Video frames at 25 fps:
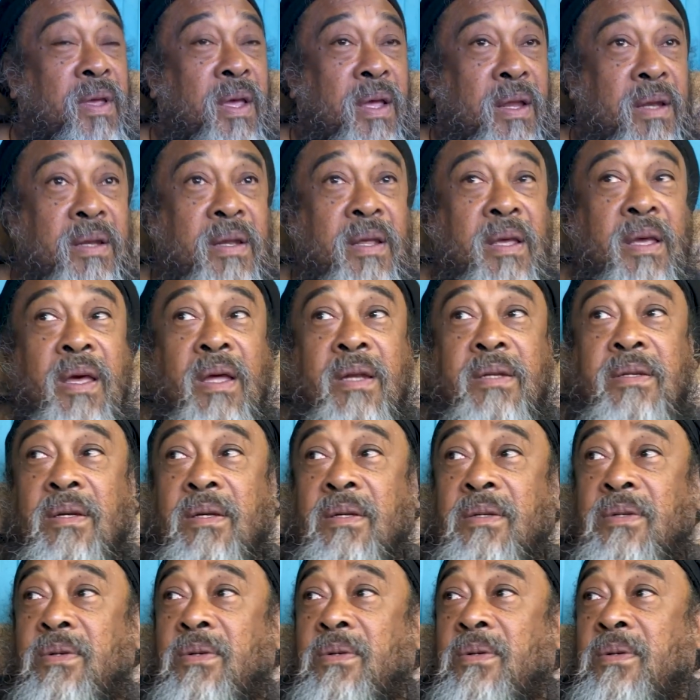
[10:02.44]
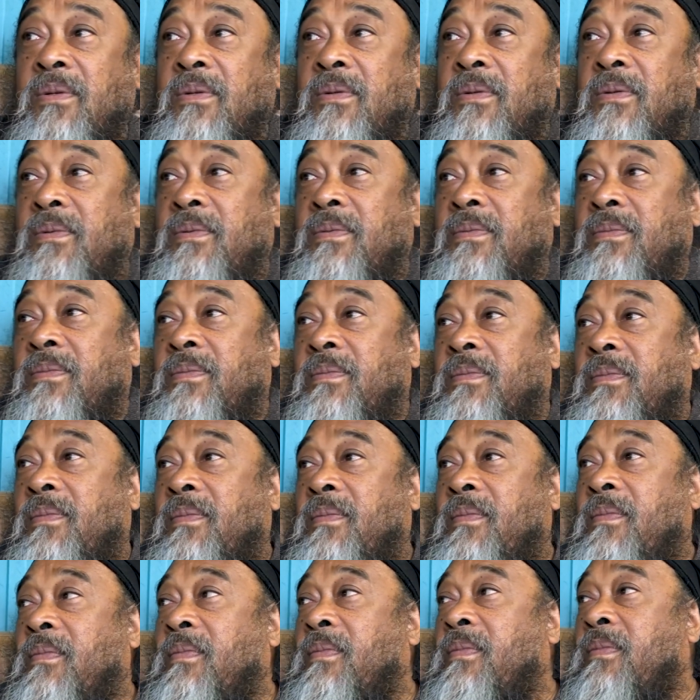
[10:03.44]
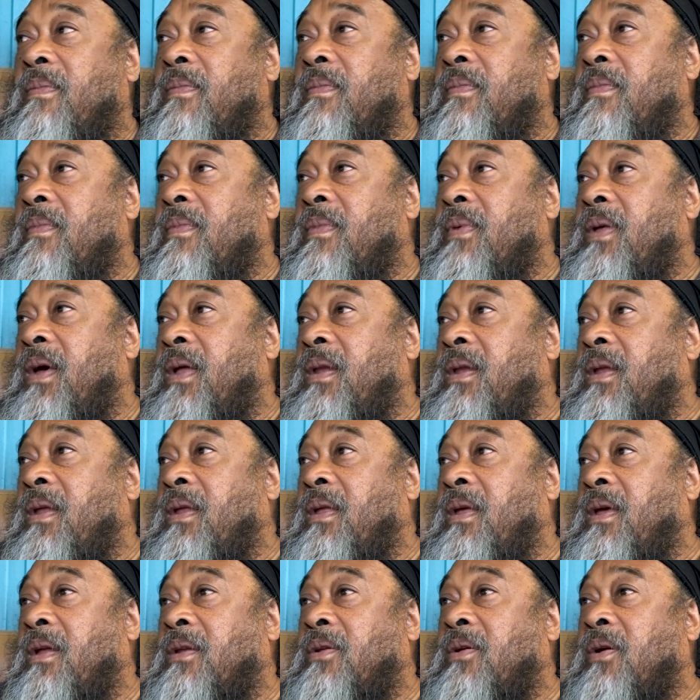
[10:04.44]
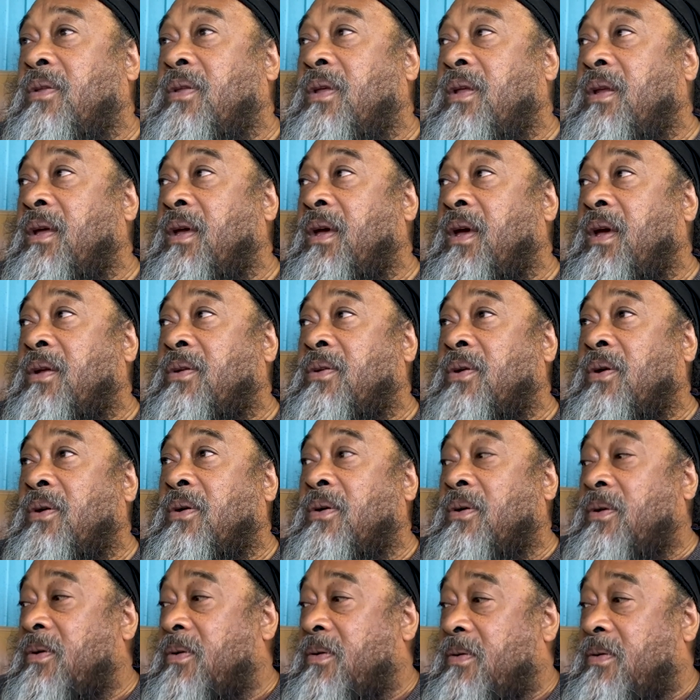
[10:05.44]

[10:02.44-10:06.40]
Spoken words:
Get the ghetto too. And then get out of the ghetto.